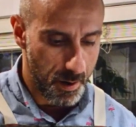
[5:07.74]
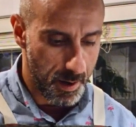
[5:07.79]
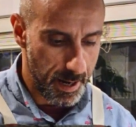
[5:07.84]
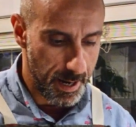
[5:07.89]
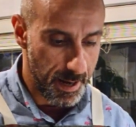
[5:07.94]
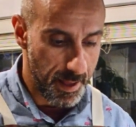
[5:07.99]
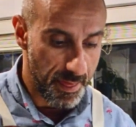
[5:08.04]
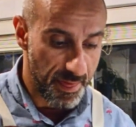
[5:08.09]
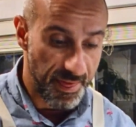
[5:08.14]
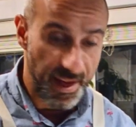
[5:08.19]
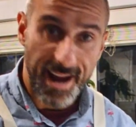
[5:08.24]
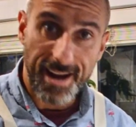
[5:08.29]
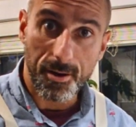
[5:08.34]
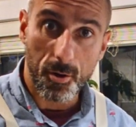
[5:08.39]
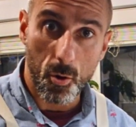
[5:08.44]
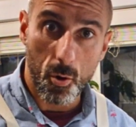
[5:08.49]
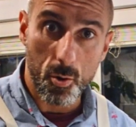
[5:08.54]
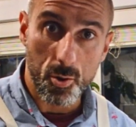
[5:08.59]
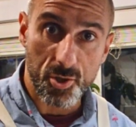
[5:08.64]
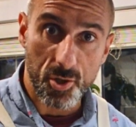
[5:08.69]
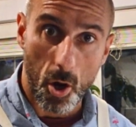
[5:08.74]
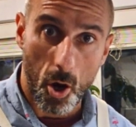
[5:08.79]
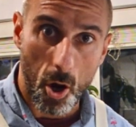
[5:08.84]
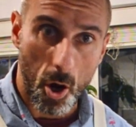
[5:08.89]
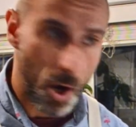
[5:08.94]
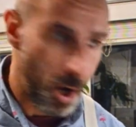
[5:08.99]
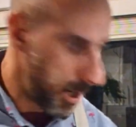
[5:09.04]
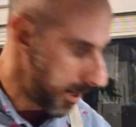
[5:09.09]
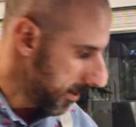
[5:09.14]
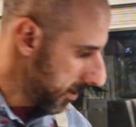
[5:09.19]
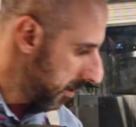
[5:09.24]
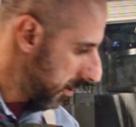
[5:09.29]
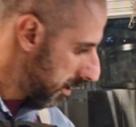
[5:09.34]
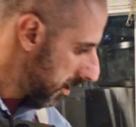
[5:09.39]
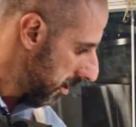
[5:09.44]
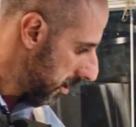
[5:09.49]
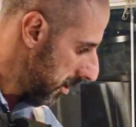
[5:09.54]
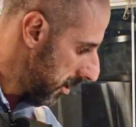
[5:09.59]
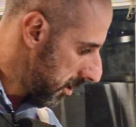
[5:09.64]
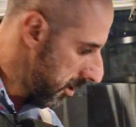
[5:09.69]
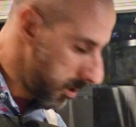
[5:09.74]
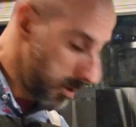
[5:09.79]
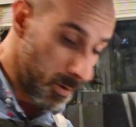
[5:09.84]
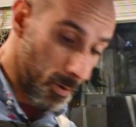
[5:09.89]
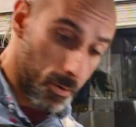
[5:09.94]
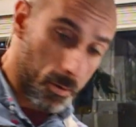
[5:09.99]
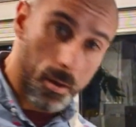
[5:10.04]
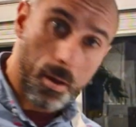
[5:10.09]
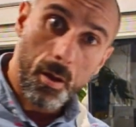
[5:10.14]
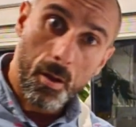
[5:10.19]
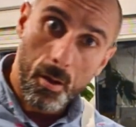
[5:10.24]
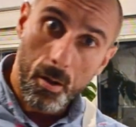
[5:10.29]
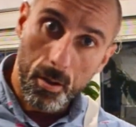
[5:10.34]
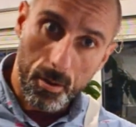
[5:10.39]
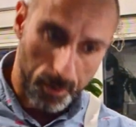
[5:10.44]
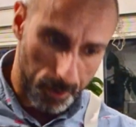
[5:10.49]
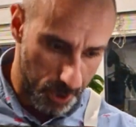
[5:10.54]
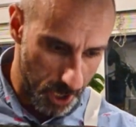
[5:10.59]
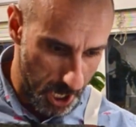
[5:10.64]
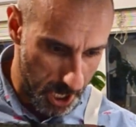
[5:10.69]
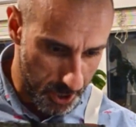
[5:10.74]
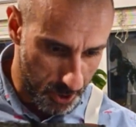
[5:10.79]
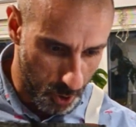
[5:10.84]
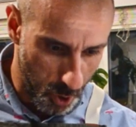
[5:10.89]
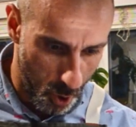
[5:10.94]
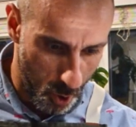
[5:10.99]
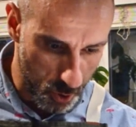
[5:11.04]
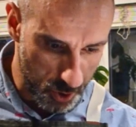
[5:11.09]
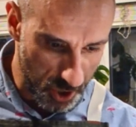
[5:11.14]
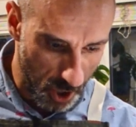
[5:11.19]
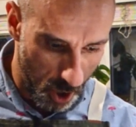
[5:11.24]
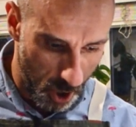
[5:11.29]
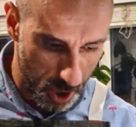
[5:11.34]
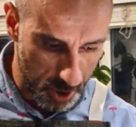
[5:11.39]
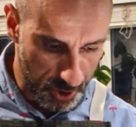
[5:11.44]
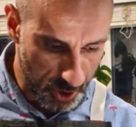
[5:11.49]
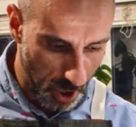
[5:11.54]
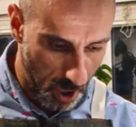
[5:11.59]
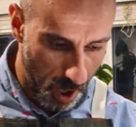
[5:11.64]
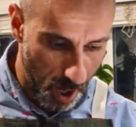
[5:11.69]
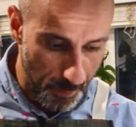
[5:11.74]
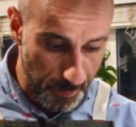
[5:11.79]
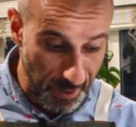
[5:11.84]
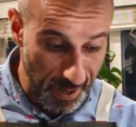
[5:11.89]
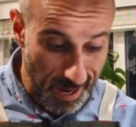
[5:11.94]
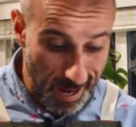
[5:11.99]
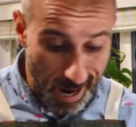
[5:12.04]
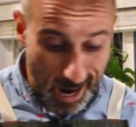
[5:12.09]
right, that goes on. Lid goes on top.